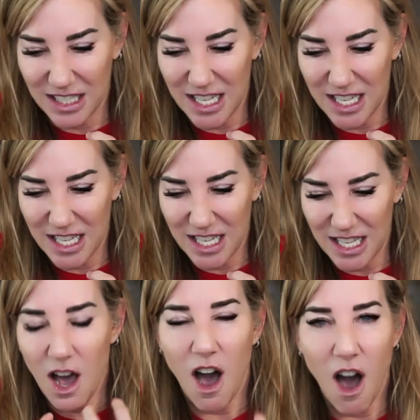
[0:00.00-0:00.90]
it's the
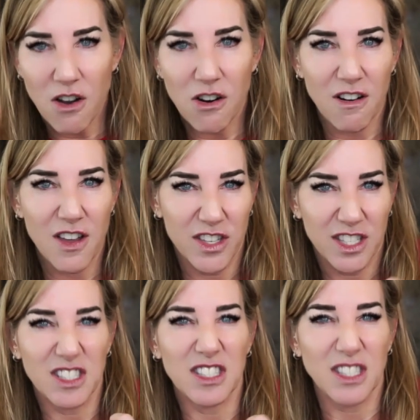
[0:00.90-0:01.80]
hunger, the
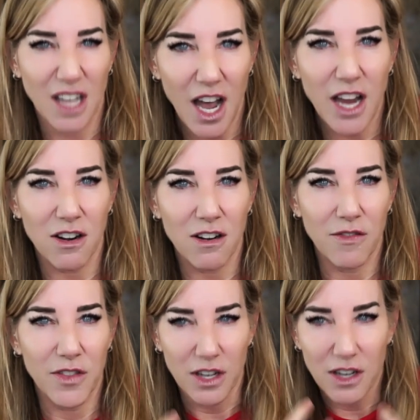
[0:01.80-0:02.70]
desire,
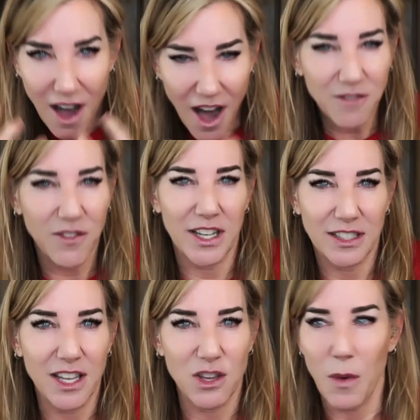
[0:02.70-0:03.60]
the confidence
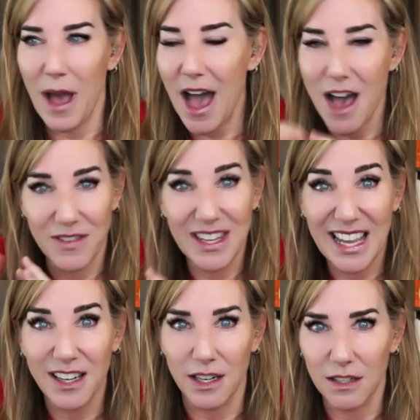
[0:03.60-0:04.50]
that you have
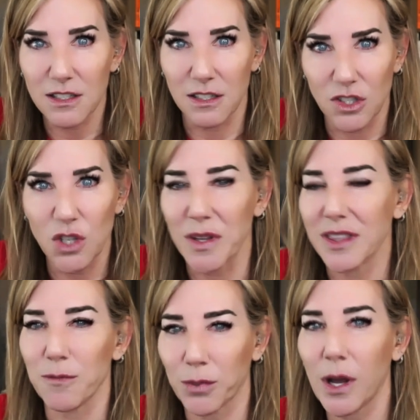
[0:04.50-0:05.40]
in it to do it
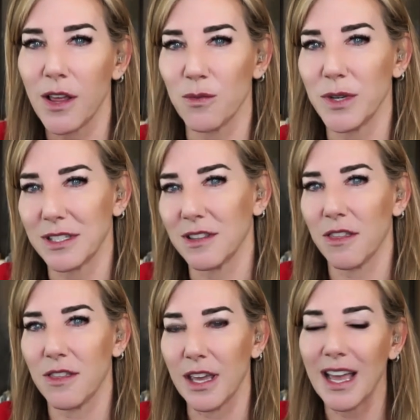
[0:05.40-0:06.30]
that probably was the
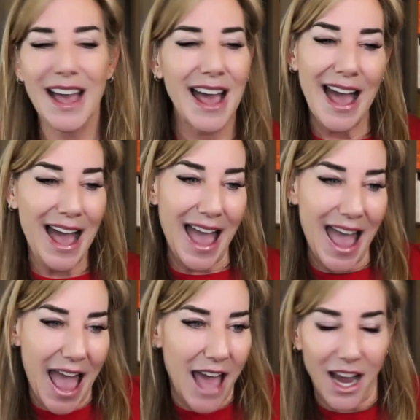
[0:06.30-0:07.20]
thing.
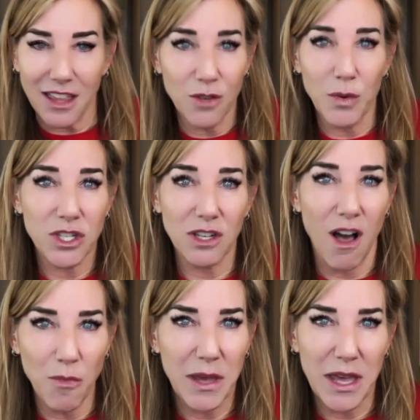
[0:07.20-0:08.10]
And I think we should
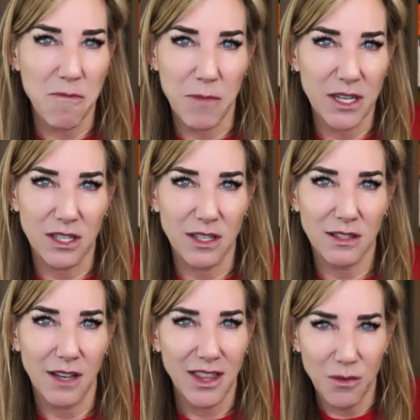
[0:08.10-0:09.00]
all be
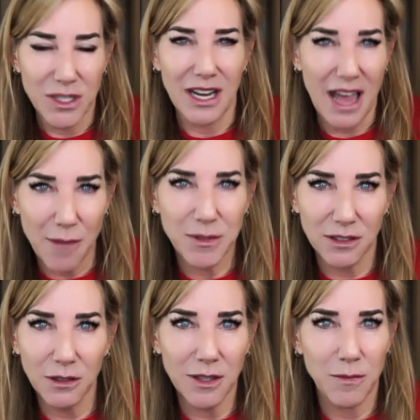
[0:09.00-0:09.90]
ambitious. I think we should
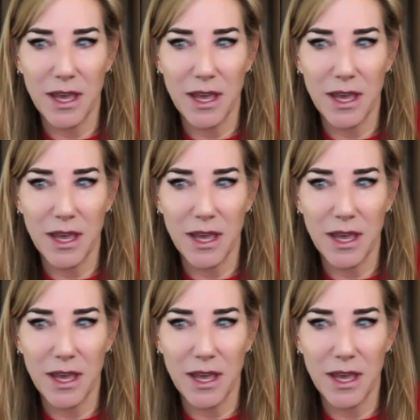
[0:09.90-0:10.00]
absolutely be